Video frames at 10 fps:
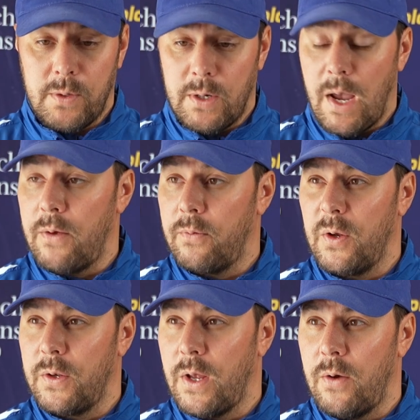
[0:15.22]
at
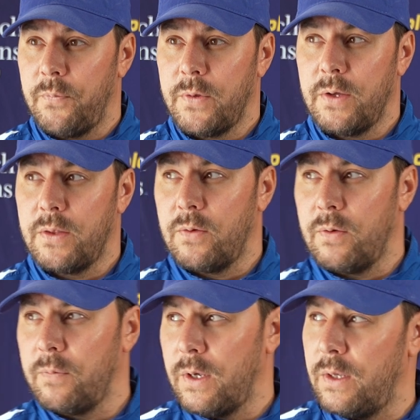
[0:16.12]
right now. I think
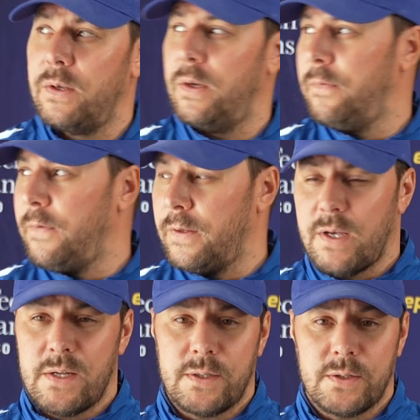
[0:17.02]
we've made
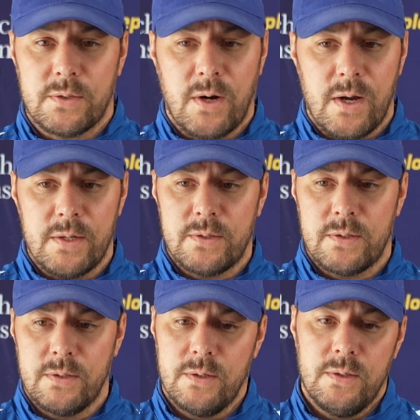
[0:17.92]
fantastic
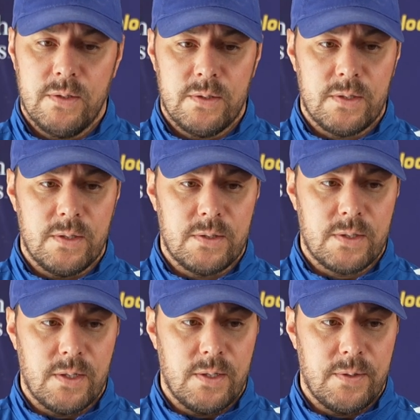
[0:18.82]
strides since
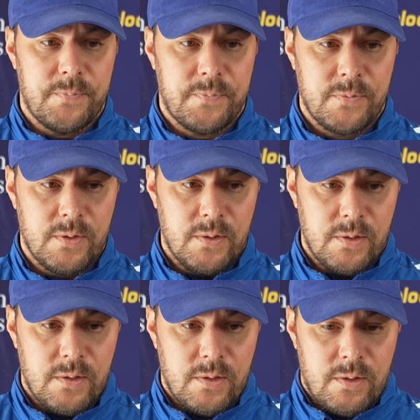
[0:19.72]
the
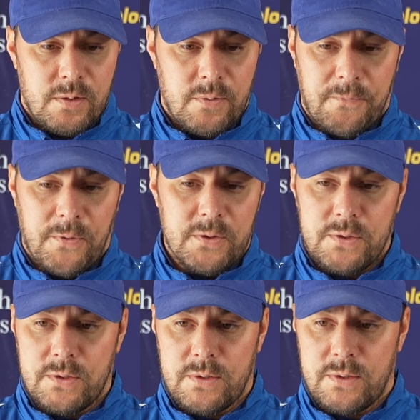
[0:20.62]

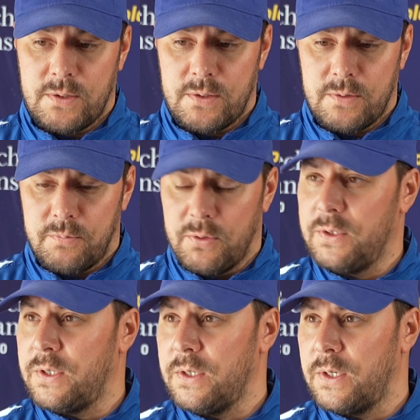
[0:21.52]
first
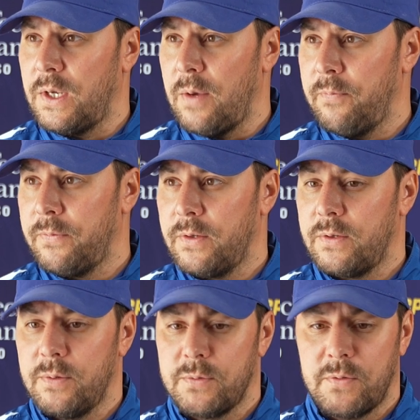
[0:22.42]
preseason game in
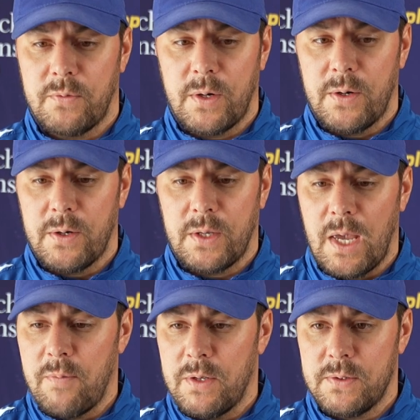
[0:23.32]
terms of where our
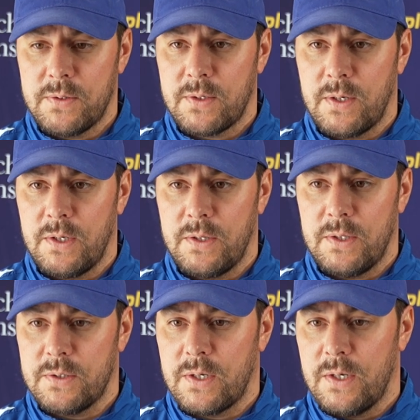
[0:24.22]
game is.
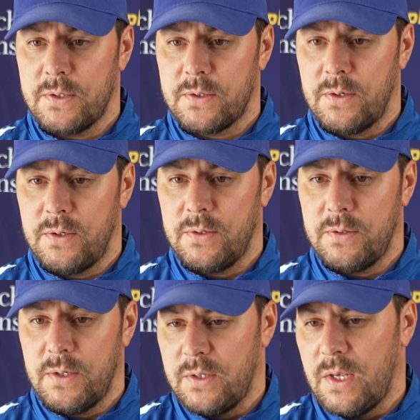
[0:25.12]
These guys
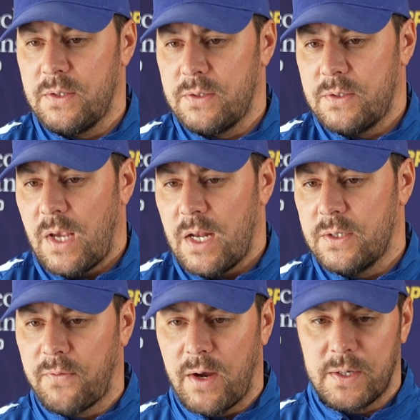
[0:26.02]
are it's
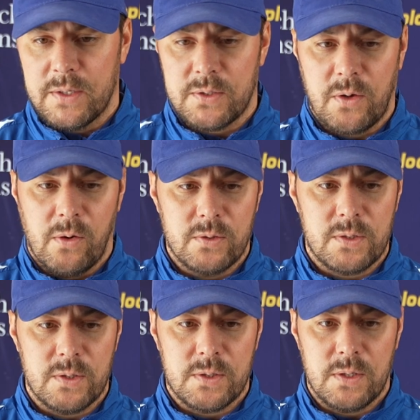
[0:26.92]
satisfying as a coach
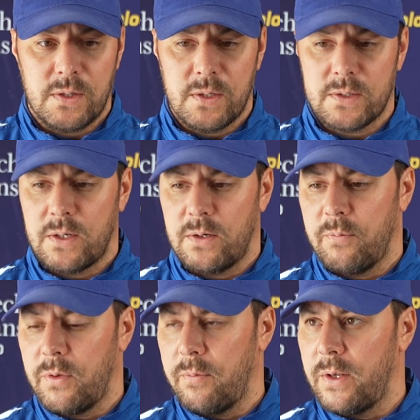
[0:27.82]
to see things that are
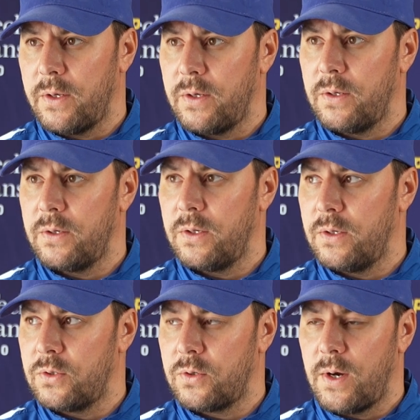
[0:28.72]
implemented
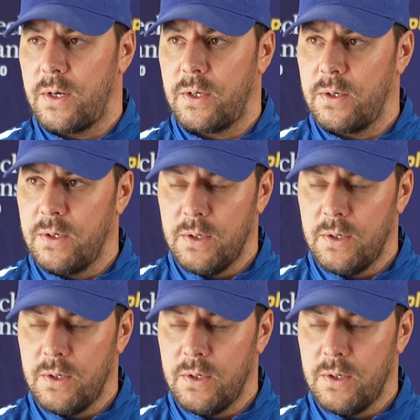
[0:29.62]
in training